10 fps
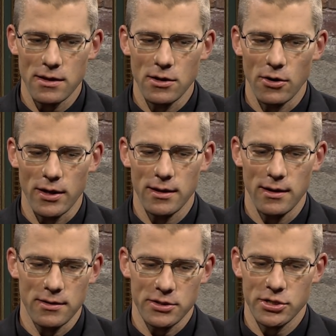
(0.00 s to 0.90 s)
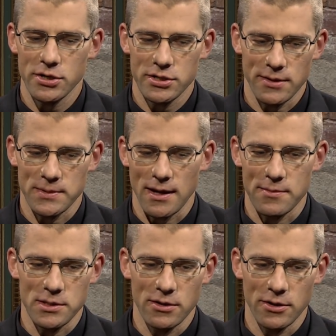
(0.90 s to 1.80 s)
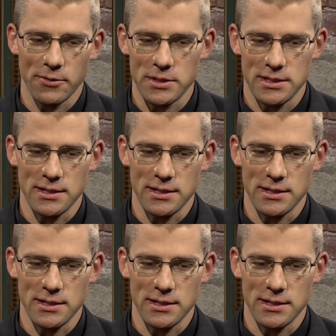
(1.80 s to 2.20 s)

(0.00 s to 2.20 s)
you know, in, in, the church, sometimes you don't always